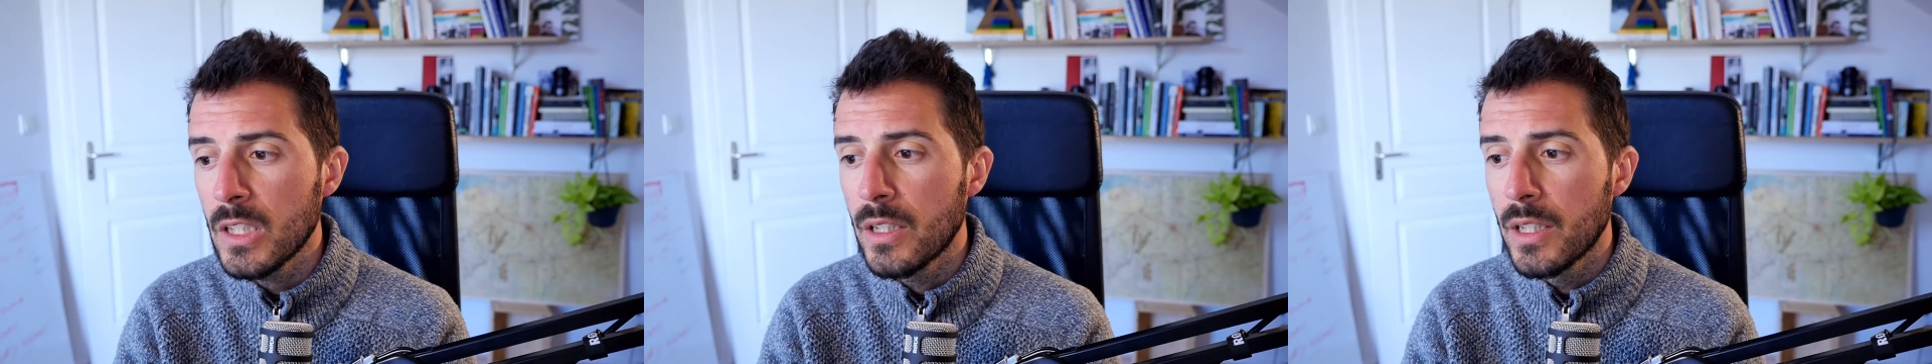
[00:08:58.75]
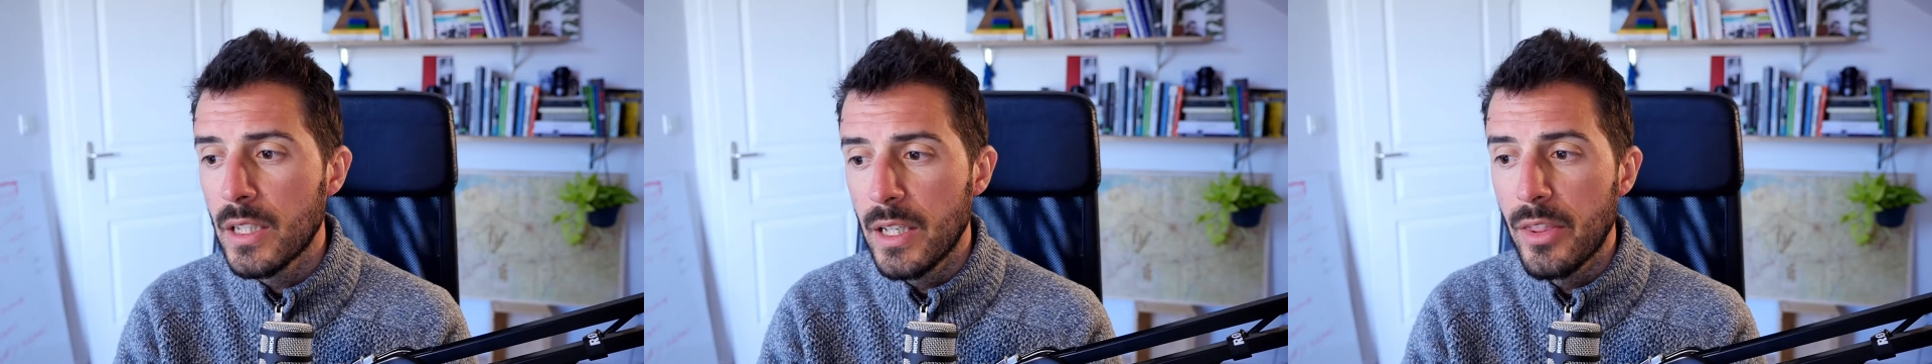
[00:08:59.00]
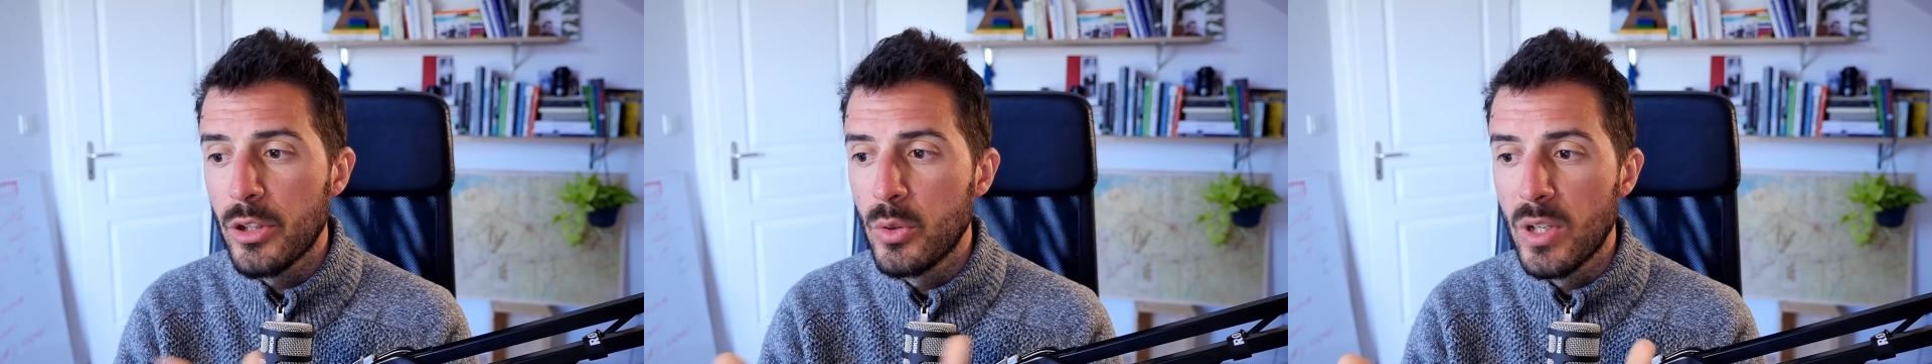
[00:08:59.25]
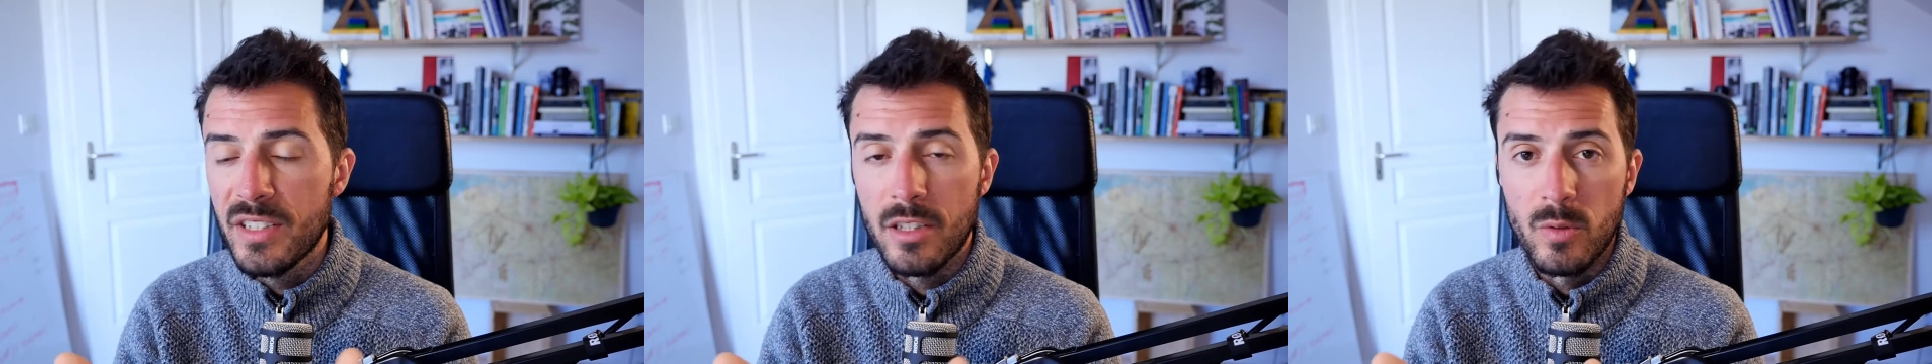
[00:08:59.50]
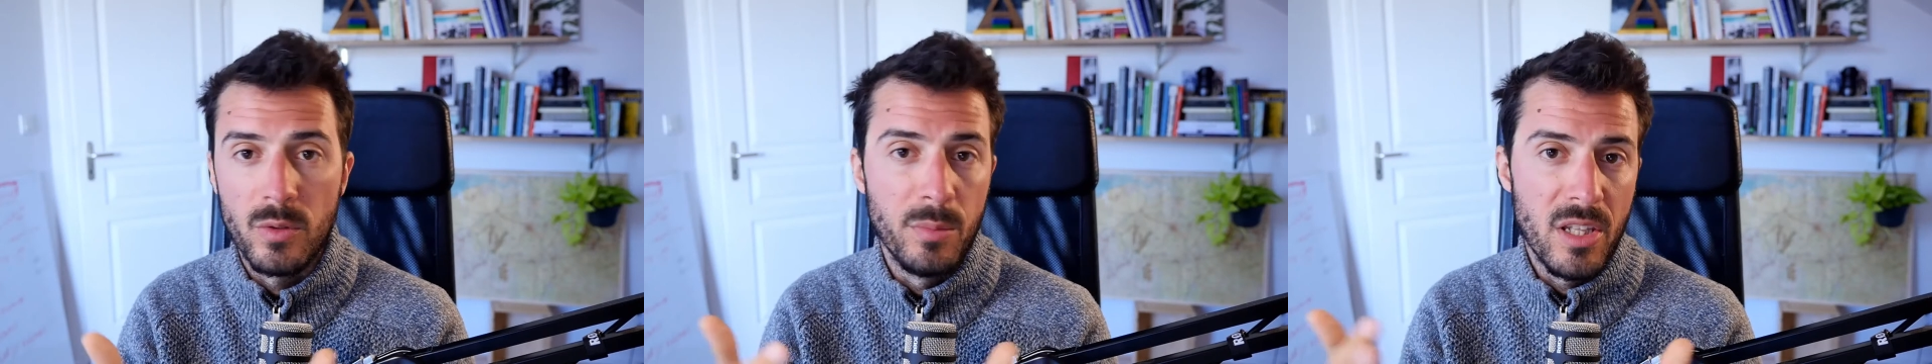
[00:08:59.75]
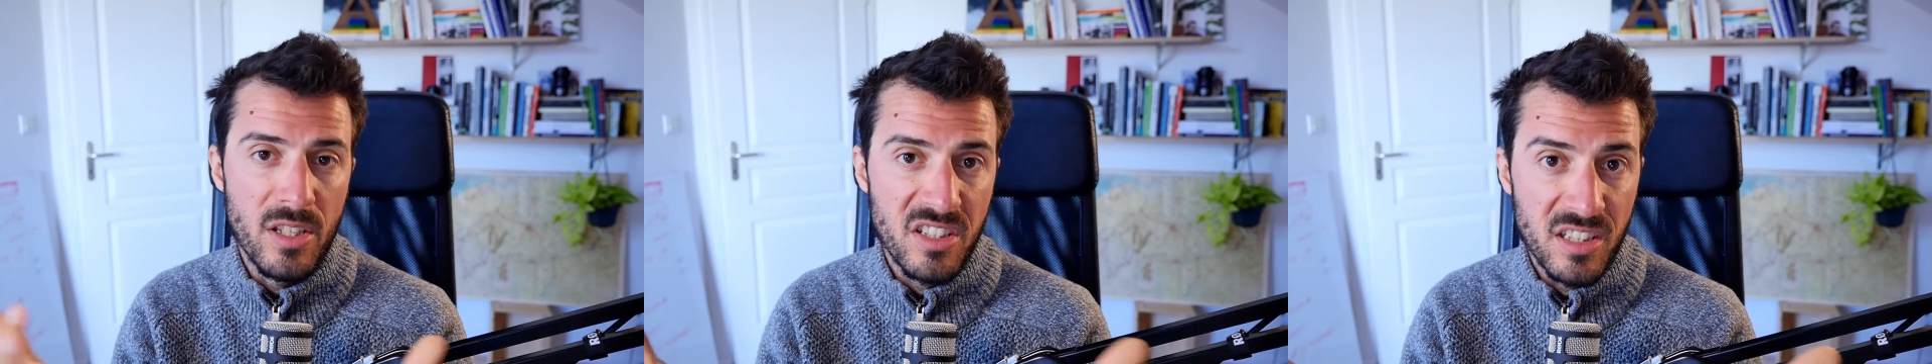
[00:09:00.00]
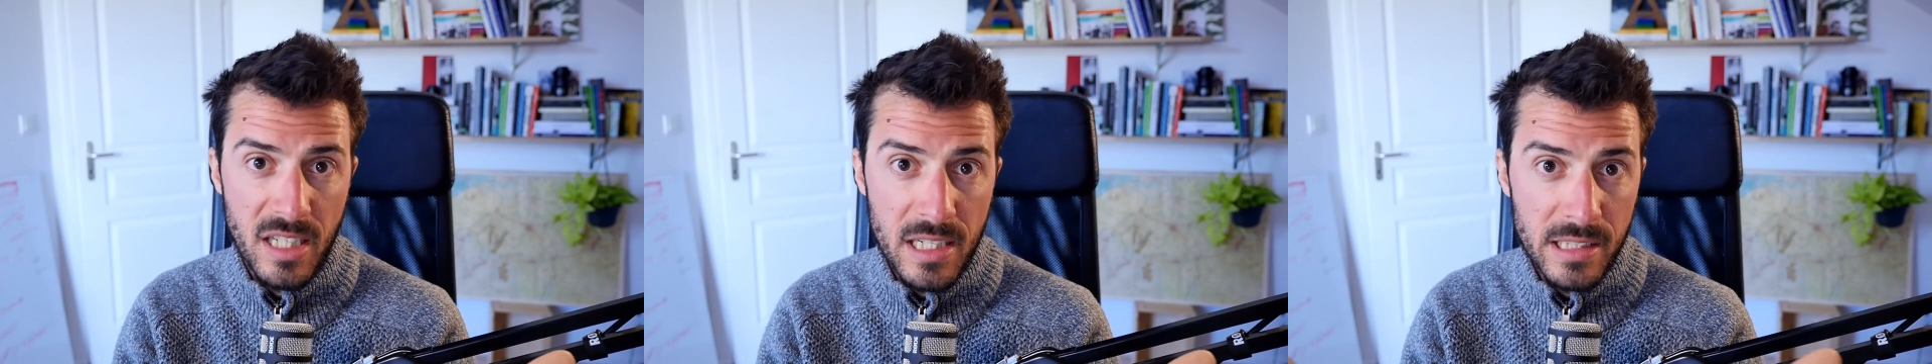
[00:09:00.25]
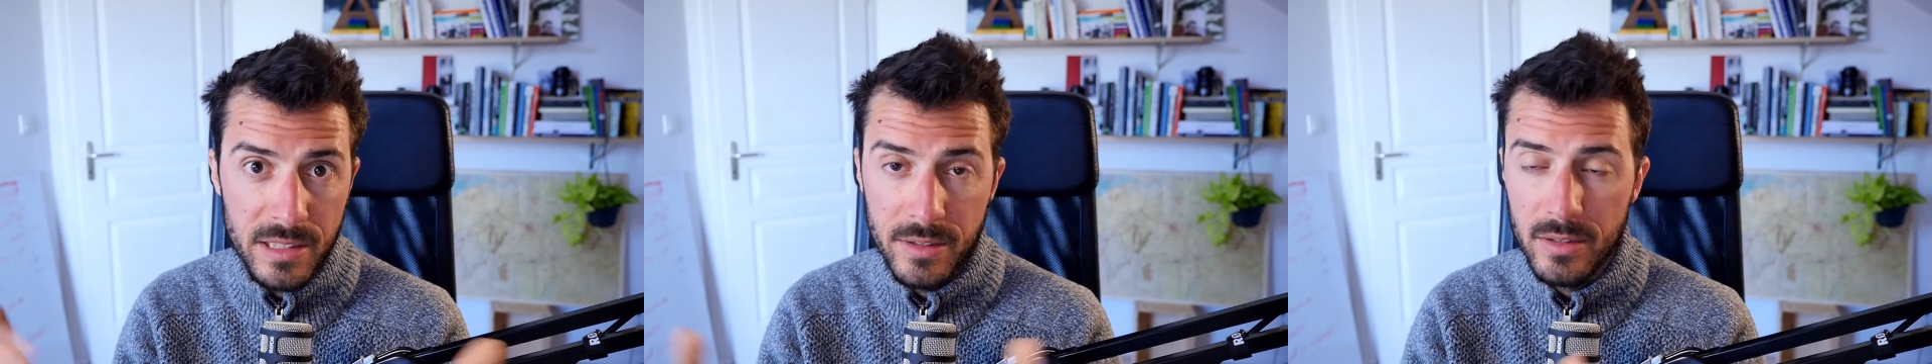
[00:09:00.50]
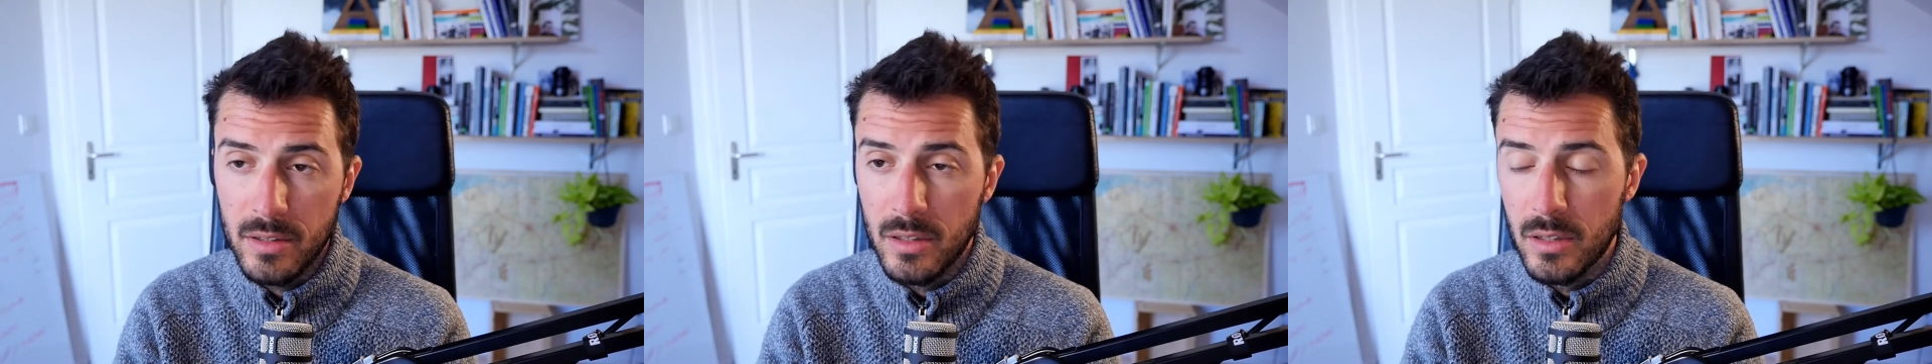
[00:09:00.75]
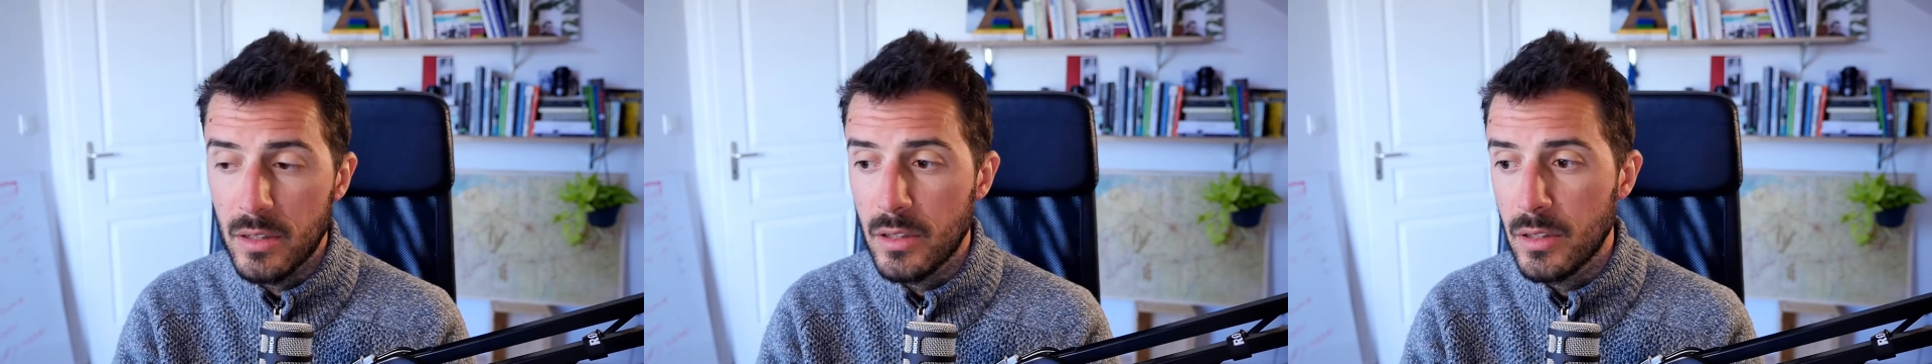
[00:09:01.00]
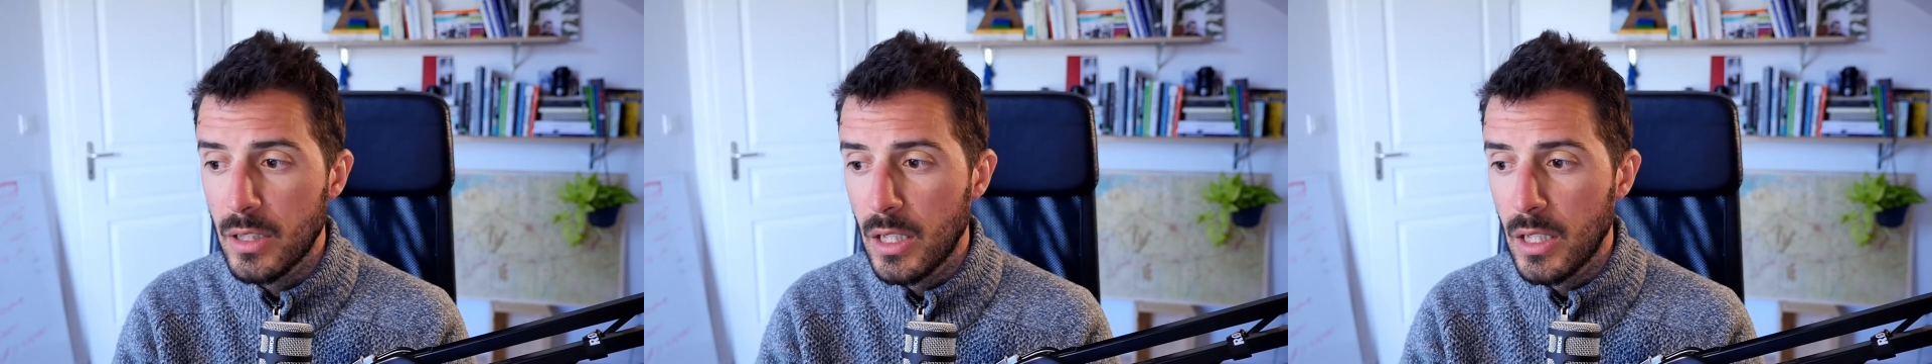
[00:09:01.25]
In the US, it would be the states uh,